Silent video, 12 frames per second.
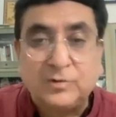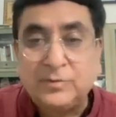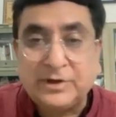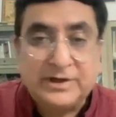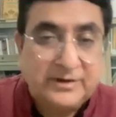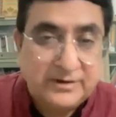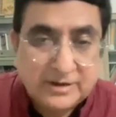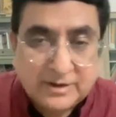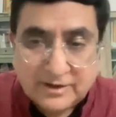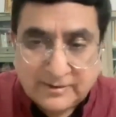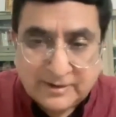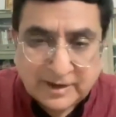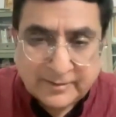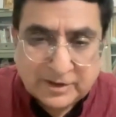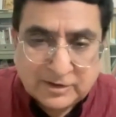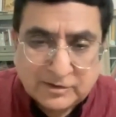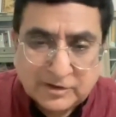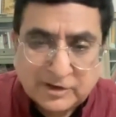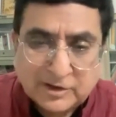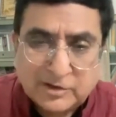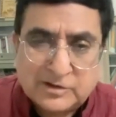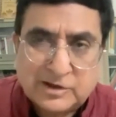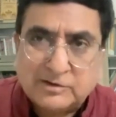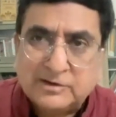Nobody,
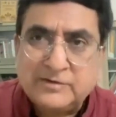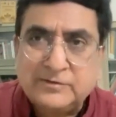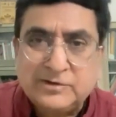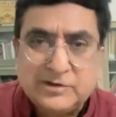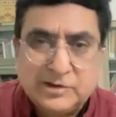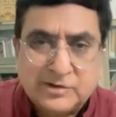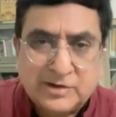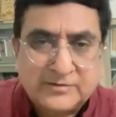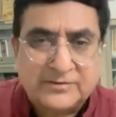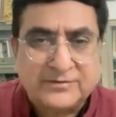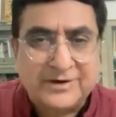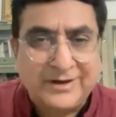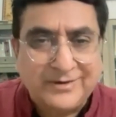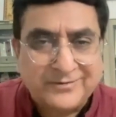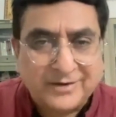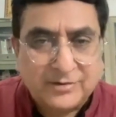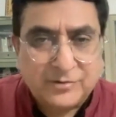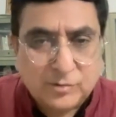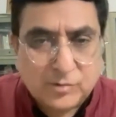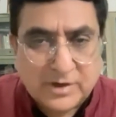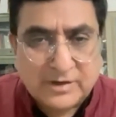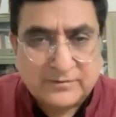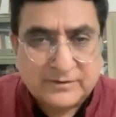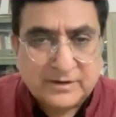now even the United States and
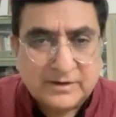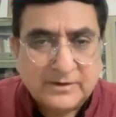US